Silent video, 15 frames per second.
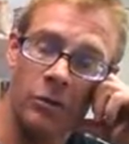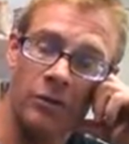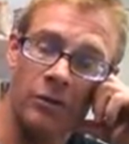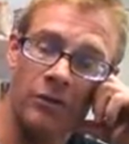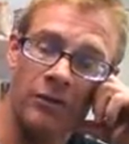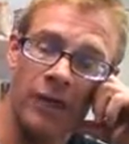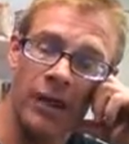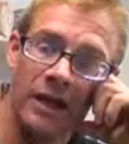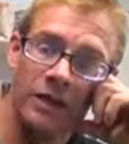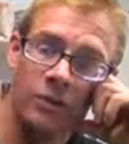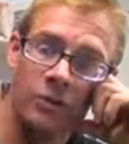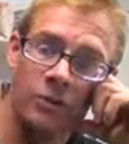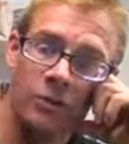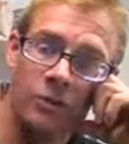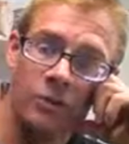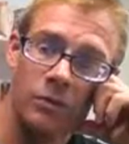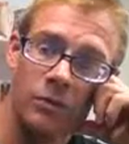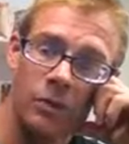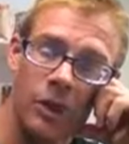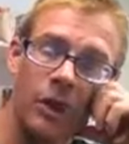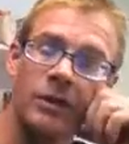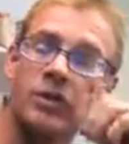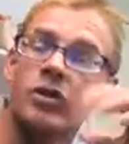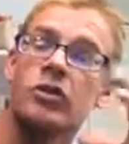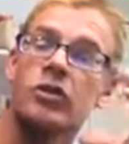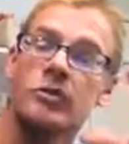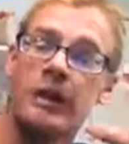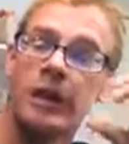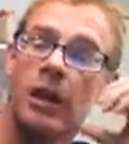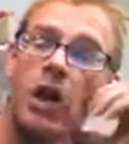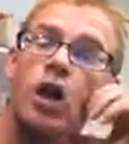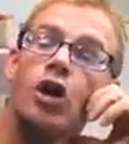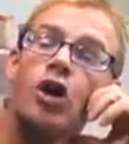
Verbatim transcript: One of my fans, excuse me,